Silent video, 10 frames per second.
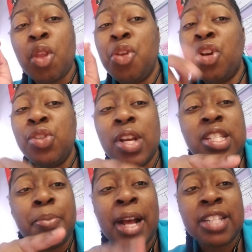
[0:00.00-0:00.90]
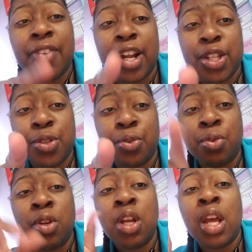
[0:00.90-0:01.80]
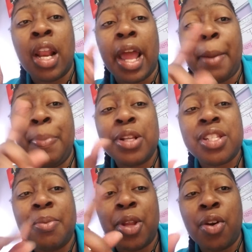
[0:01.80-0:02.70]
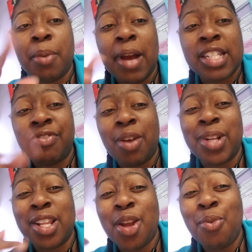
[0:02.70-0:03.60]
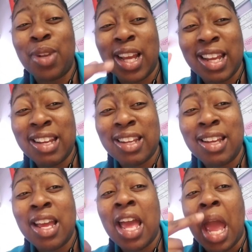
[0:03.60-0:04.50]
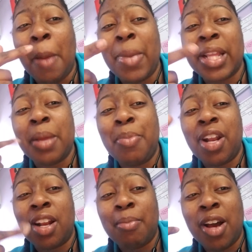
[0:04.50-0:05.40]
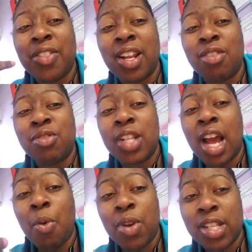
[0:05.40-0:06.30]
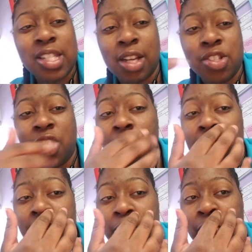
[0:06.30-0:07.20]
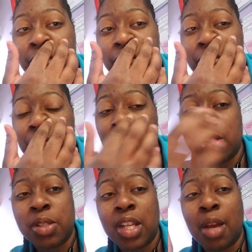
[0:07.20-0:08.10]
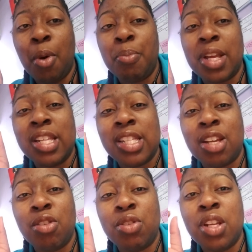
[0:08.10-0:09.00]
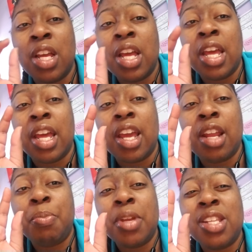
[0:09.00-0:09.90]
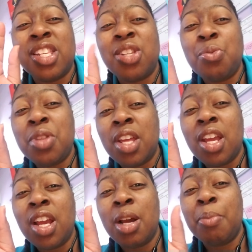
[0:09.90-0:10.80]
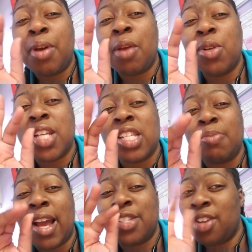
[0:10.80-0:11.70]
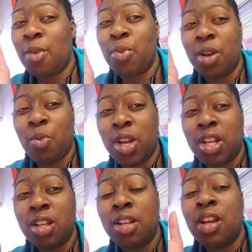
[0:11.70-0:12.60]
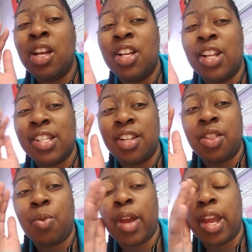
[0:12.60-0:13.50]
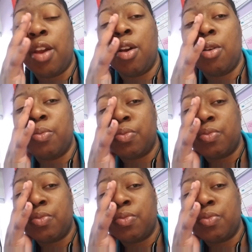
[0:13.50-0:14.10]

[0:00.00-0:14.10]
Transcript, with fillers: you could do that to the pacifier too like put something on the pacifier what they don't like and make them put it in their mouth and they'll not want to suck it anymore so it won't it won't be it oh, it'd be soothing but it will taste bad so they wouldn't want it that's another way um